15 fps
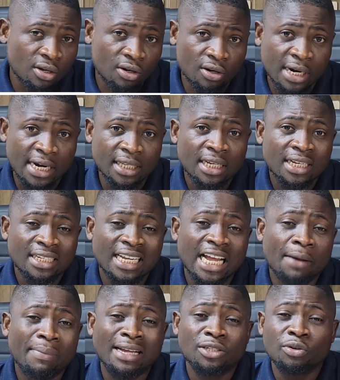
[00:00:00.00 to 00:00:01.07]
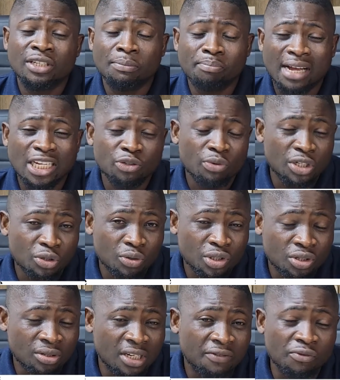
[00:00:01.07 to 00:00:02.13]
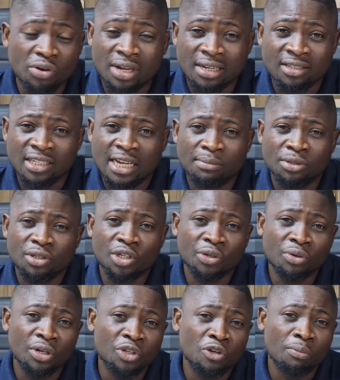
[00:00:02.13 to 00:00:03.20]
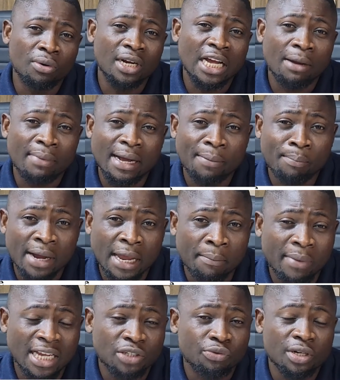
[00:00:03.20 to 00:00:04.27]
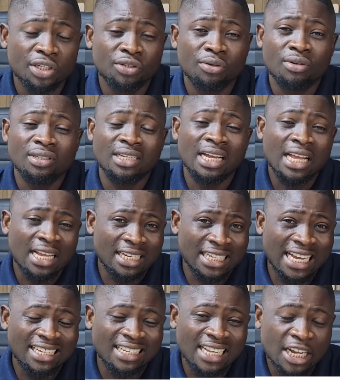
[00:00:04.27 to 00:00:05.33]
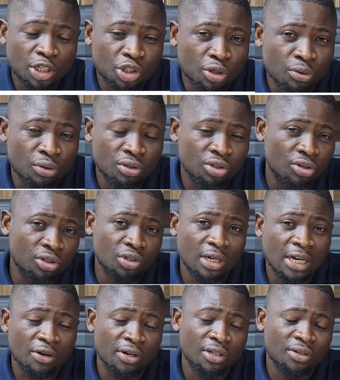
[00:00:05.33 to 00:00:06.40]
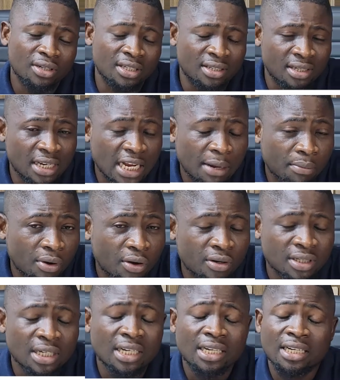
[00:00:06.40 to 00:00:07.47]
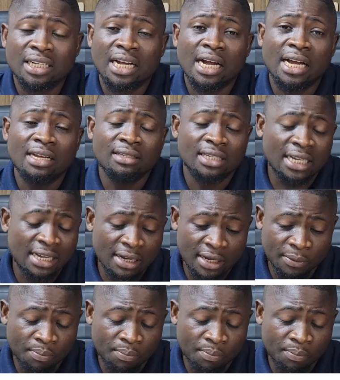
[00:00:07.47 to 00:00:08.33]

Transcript: all right the app has all the past questions you need for exam so you don't need to bother about buying past questions it has lecture note structure according to the syllabus it has um,